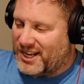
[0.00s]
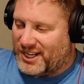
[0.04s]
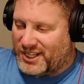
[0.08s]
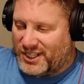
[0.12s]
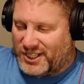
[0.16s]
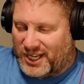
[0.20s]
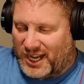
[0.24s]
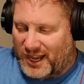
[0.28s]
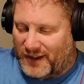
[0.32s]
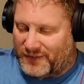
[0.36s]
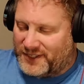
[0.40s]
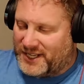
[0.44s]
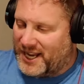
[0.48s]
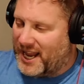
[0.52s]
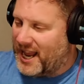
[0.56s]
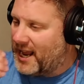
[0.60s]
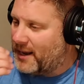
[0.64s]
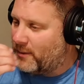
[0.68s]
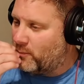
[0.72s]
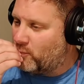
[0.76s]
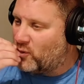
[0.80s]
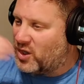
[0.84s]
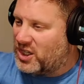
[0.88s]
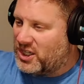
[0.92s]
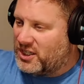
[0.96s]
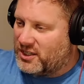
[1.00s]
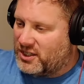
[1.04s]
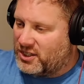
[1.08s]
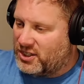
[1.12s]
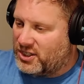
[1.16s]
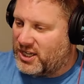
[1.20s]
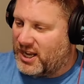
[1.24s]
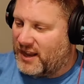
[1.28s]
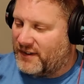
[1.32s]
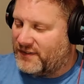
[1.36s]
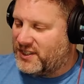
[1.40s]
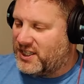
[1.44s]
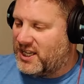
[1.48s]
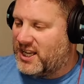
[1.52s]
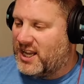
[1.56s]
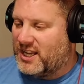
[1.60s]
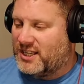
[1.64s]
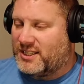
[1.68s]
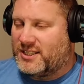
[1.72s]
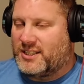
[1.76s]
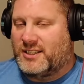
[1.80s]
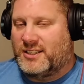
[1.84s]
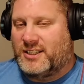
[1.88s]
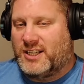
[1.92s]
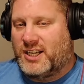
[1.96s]
Chef's hat, chef's
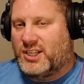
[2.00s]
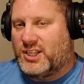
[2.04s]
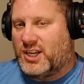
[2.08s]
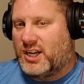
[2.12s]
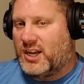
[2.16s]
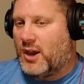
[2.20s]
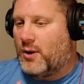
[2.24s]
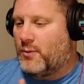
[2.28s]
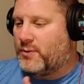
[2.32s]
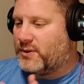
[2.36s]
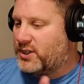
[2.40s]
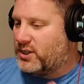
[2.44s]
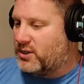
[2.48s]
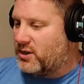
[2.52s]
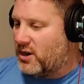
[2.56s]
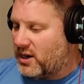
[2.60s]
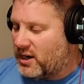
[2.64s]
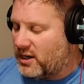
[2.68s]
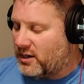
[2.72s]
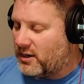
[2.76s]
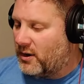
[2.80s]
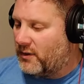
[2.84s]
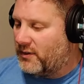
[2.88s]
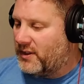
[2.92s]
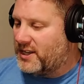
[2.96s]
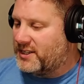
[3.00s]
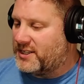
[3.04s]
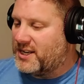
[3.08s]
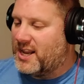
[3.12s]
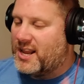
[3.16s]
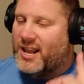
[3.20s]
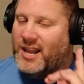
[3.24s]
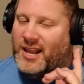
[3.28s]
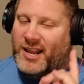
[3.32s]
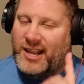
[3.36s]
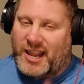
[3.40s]
kiss. Deejay Young was cooking on this.